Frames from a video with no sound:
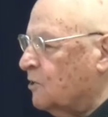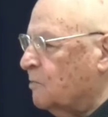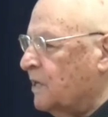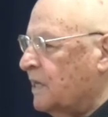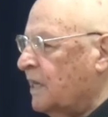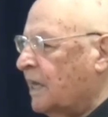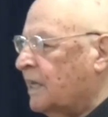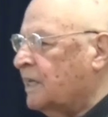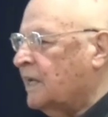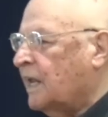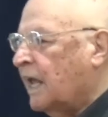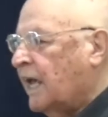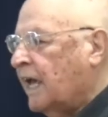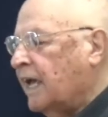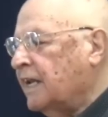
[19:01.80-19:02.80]
to me, and
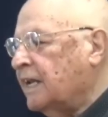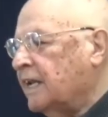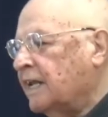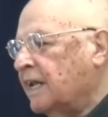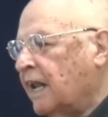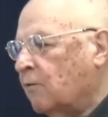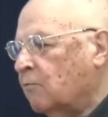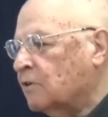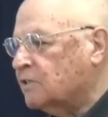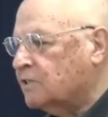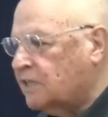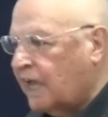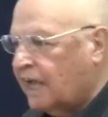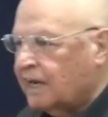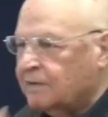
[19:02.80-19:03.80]
I was
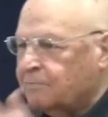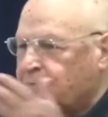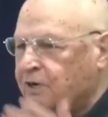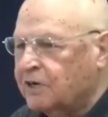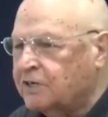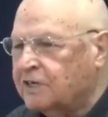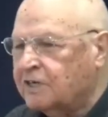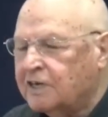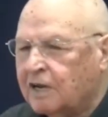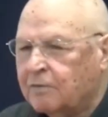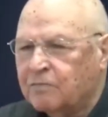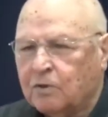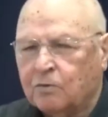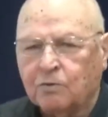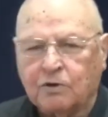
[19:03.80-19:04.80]
preaching
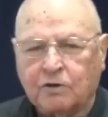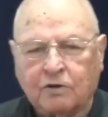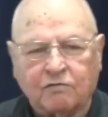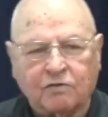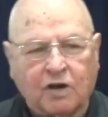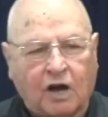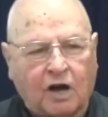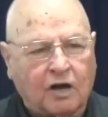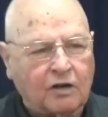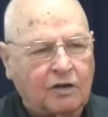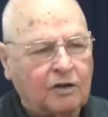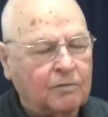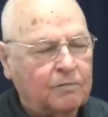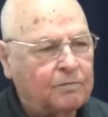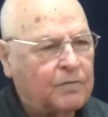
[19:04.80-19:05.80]
them the word of God.
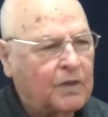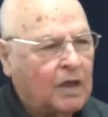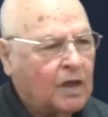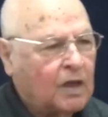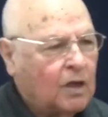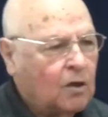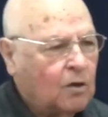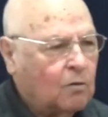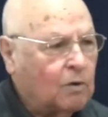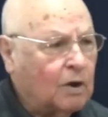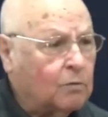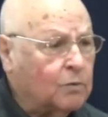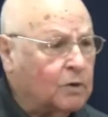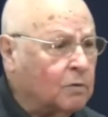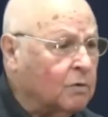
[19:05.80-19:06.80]
While
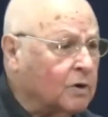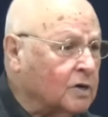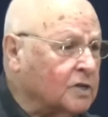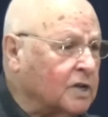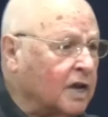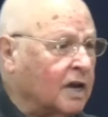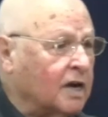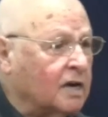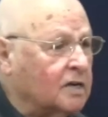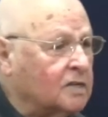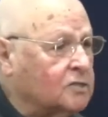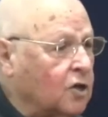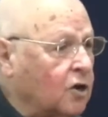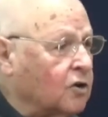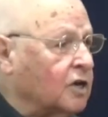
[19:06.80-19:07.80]
we were there
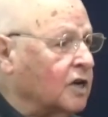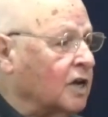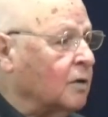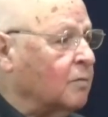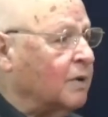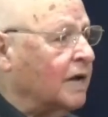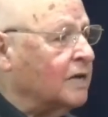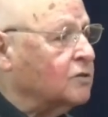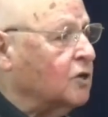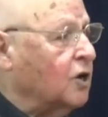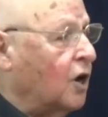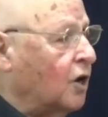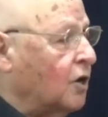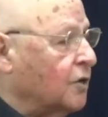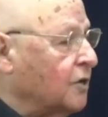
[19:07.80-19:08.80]
talking about
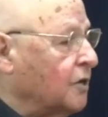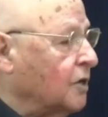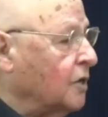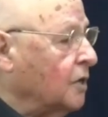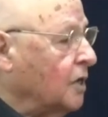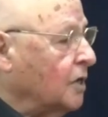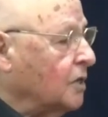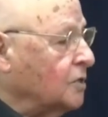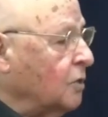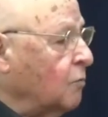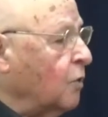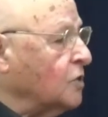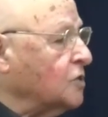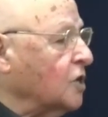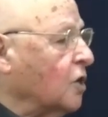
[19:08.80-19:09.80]
God, there
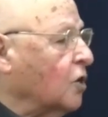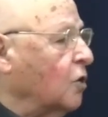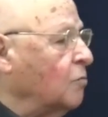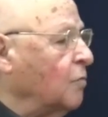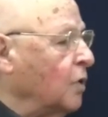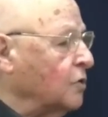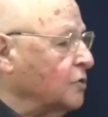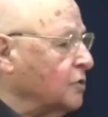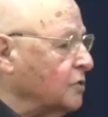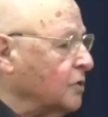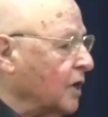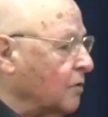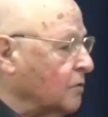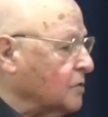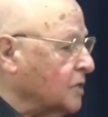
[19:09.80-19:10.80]
was a commotion
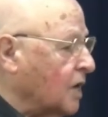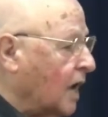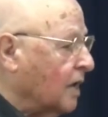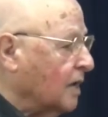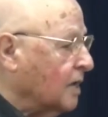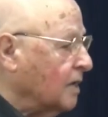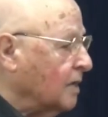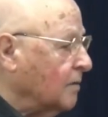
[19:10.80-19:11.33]
outside,